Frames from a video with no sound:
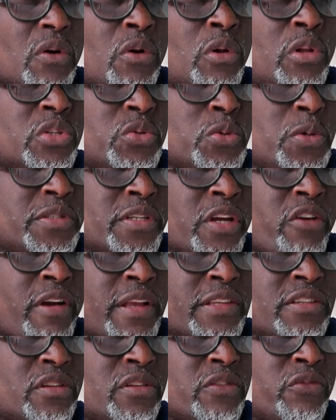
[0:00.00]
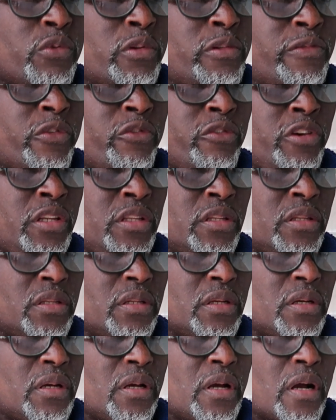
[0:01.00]
Also is a grandson of Wolverine.
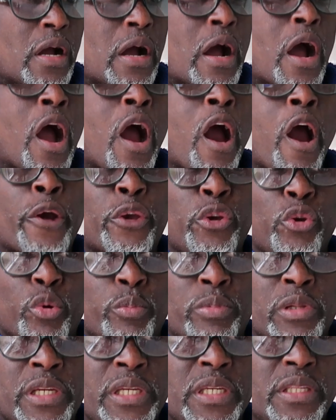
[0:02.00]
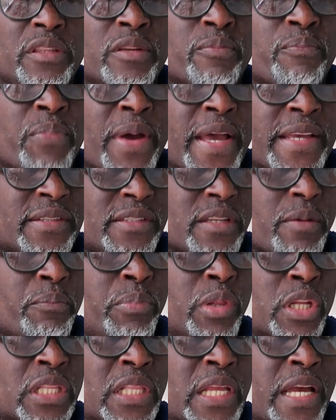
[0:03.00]
Arguably the best
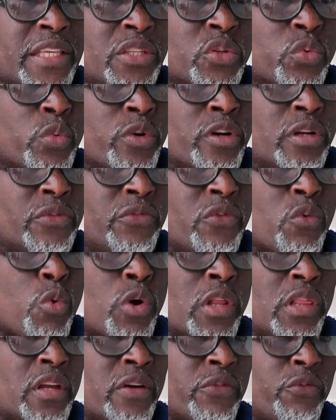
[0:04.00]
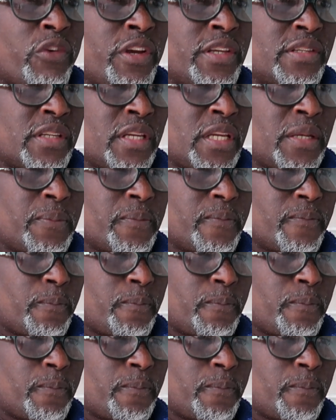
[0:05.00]
bloodline in the world for One Love Racing.